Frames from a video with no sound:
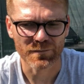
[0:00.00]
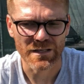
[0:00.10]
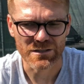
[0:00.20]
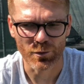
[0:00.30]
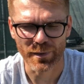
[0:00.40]

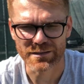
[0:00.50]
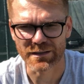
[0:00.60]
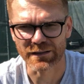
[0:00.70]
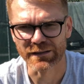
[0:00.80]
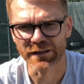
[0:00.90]
So
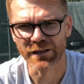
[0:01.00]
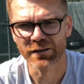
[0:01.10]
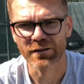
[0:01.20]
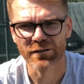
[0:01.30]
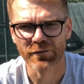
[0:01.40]
basically did
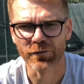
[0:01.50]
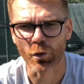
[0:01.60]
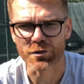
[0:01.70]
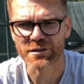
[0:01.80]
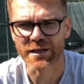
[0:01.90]

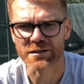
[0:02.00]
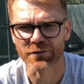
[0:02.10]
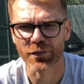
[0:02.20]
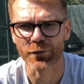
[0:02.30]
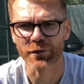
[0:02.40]
4 sets of
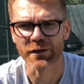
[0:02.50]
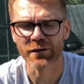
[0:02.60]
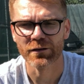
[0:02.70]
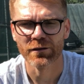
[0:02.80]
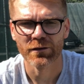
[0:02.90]
3.
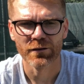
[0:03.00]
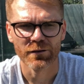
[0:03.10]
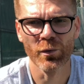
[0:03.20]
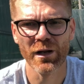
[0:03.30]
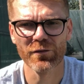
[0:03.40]

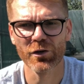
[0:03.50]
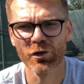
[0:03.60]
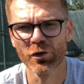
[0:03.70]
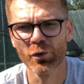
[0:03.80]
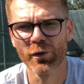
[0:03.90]
Whenever
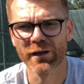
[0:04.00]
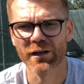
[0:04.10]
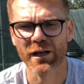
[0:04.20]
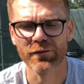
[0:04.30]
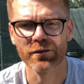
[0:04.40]
you're doing
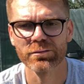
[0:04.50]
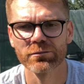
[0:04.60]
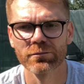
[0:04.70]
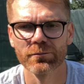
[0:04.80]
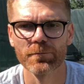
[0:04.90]
kind of
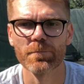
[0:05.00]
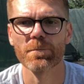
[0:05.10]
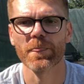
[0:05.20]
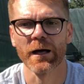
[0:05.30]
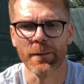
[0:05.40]

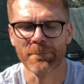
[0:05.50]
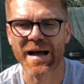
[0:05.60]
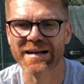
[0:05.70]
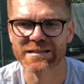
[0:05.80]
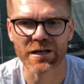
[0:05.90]

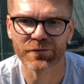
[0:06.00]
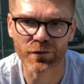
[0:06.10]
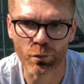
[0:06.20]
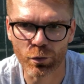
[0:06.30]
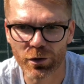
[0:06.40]
max
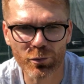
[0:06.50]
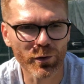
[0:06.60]
effort work,